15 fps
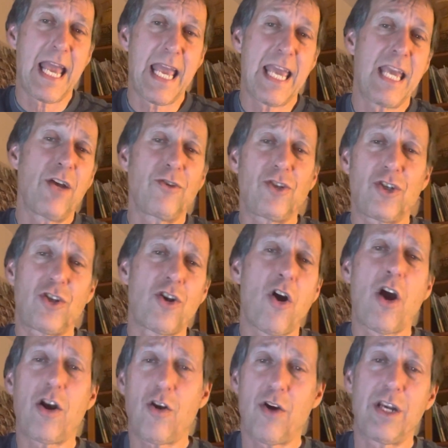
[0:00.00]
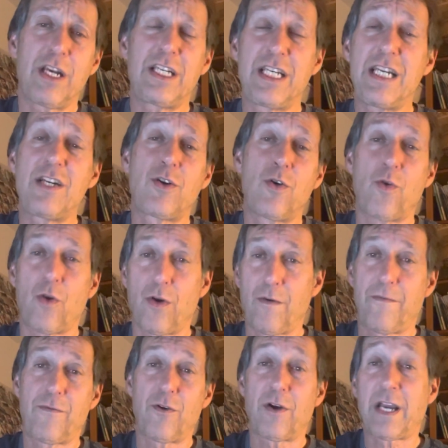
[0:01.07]
he'll start on a D chord
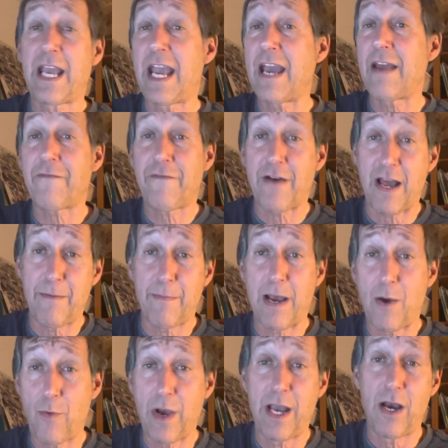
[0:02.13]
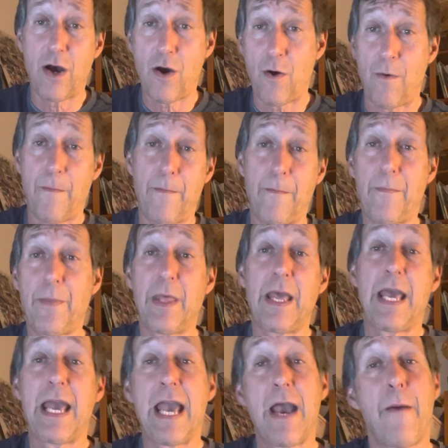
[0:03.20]
for Can't Find My Way
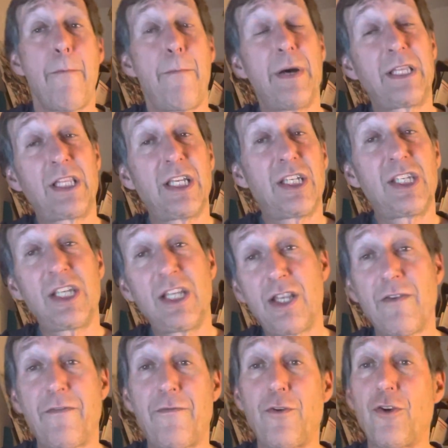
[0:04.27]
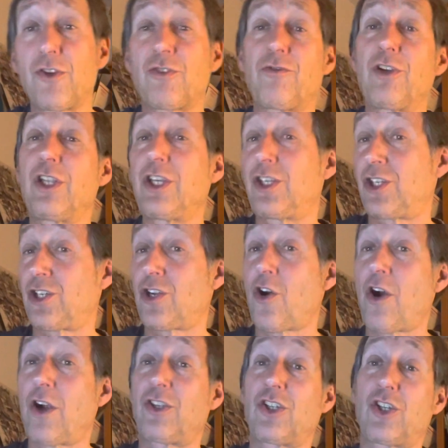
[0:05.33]
Home, but the verse really
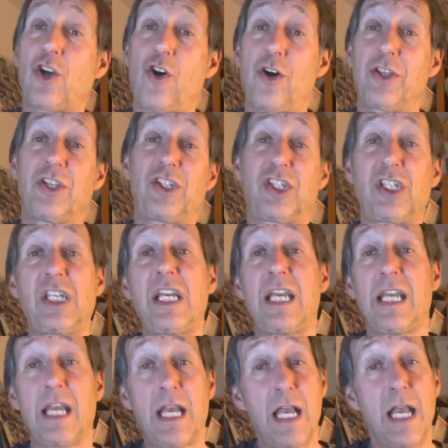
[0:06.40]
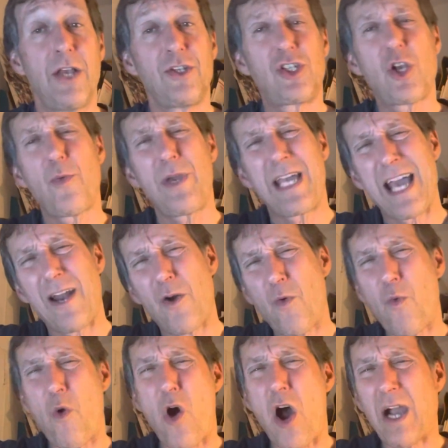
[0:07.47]
starts on the C. So we get a
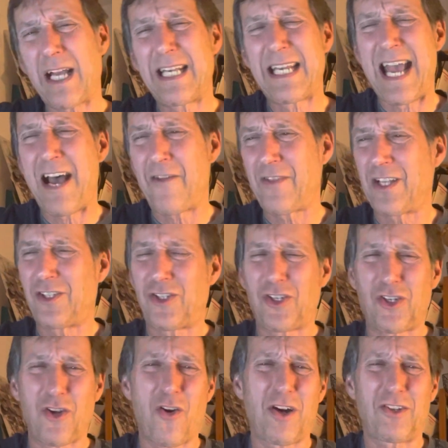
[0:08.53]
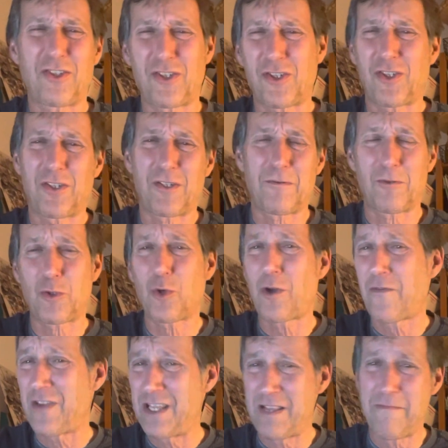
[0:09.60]
walk down that starts sort
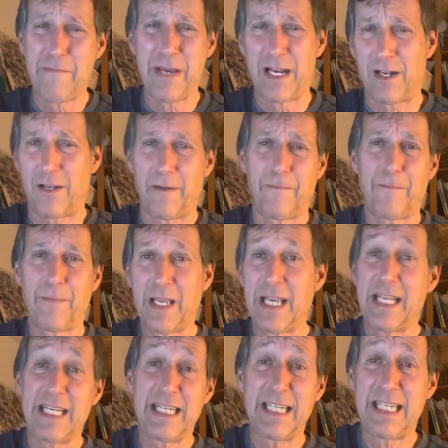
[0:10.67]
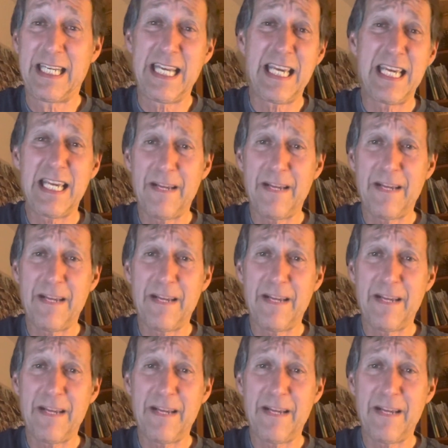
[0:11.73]
of in the middle. D,